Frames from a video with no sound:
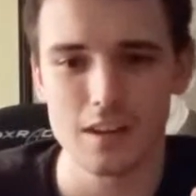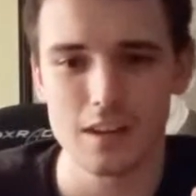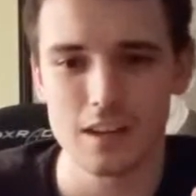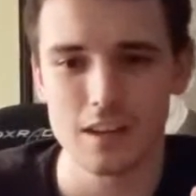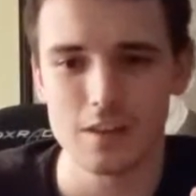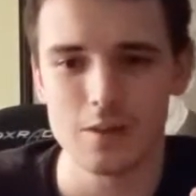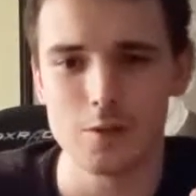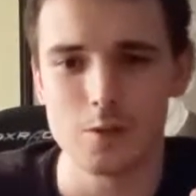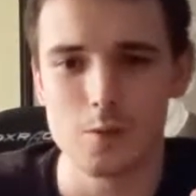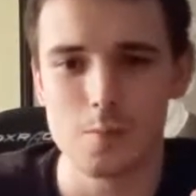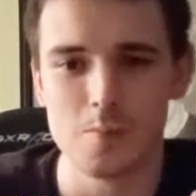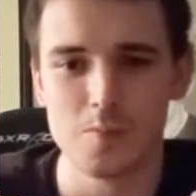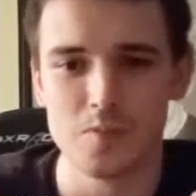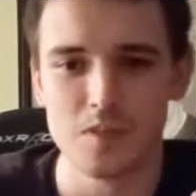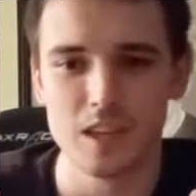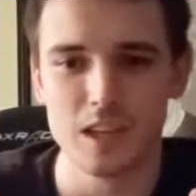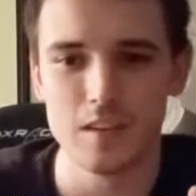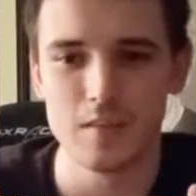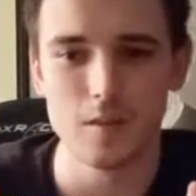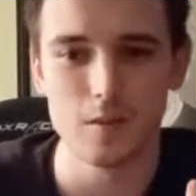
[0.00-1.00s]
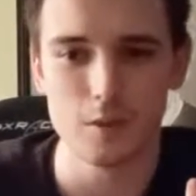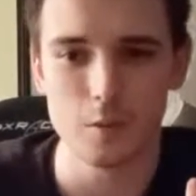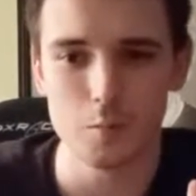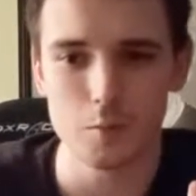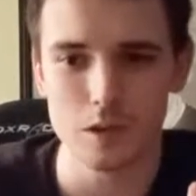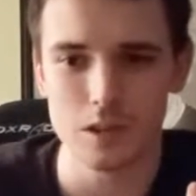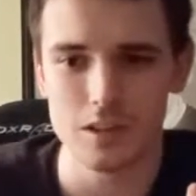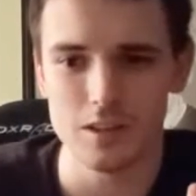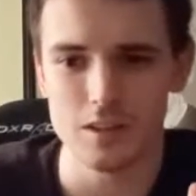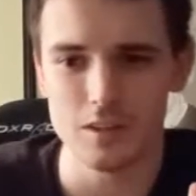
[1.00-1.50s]
and he wrote The
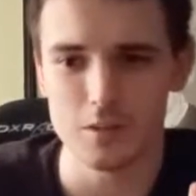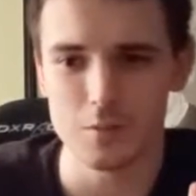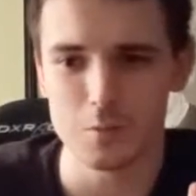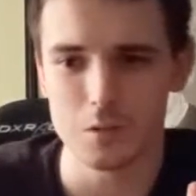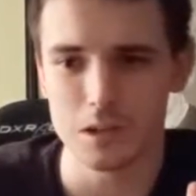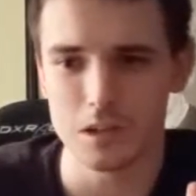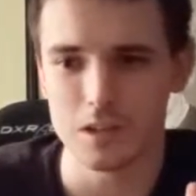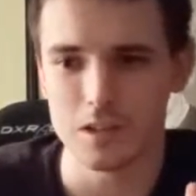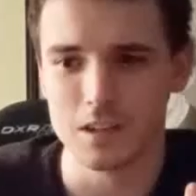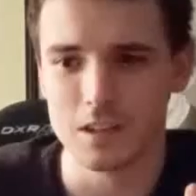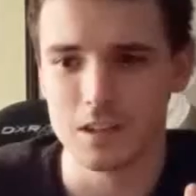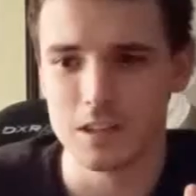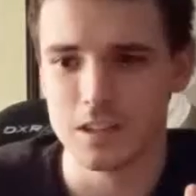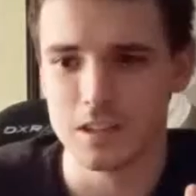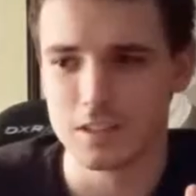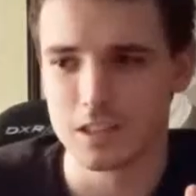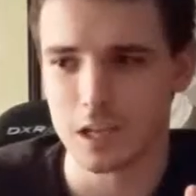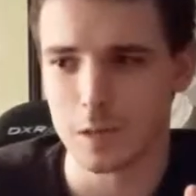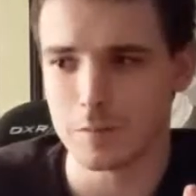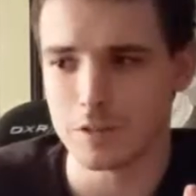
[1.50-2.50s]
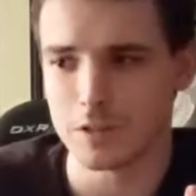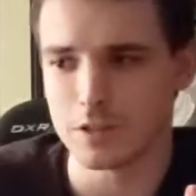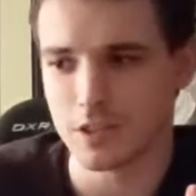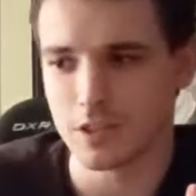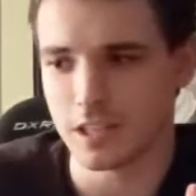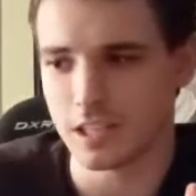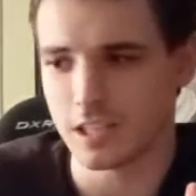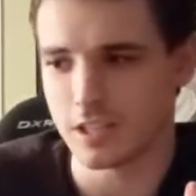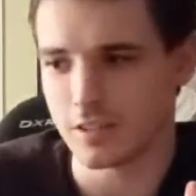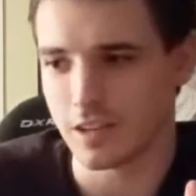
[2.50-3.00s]
Predator where Thomas
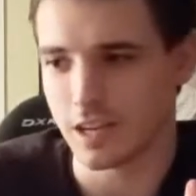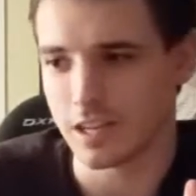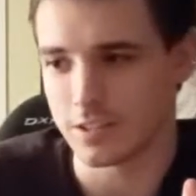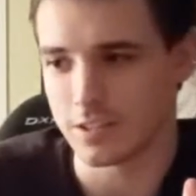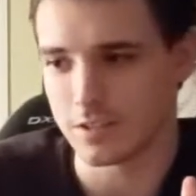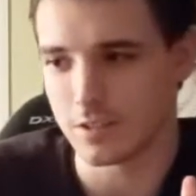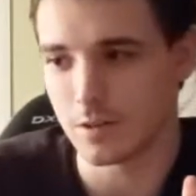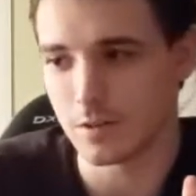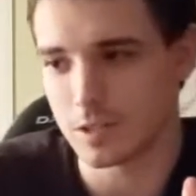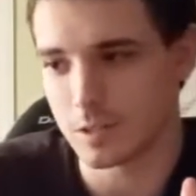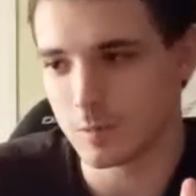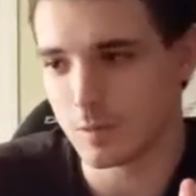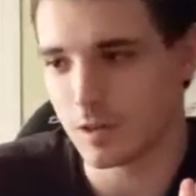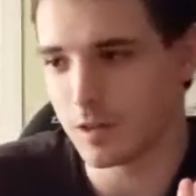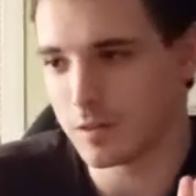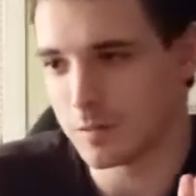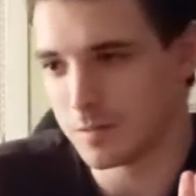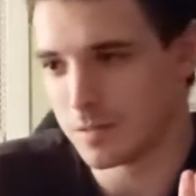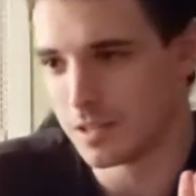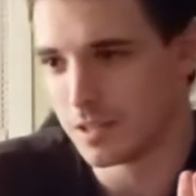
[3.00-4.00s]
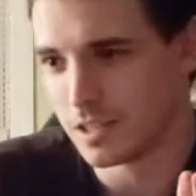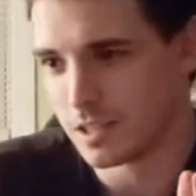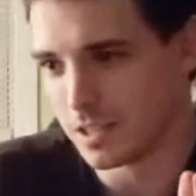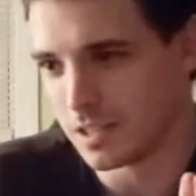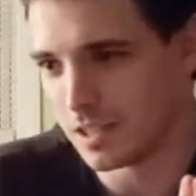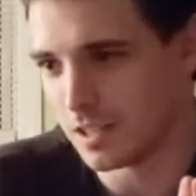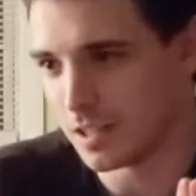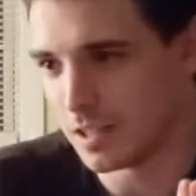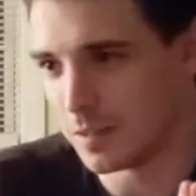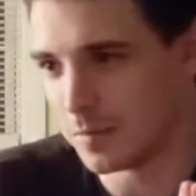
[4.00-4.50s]
Jane cracks jokes about
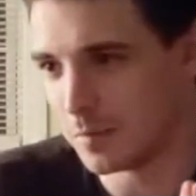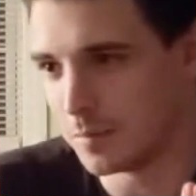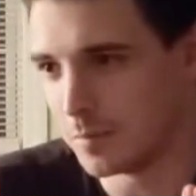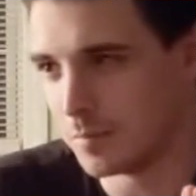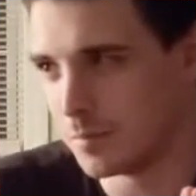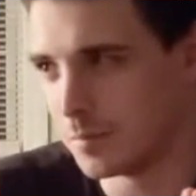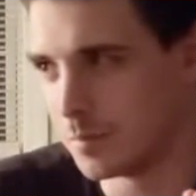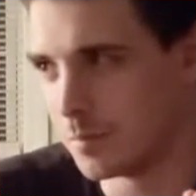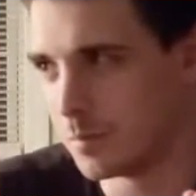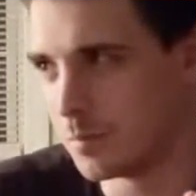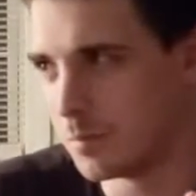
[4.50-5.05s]
um,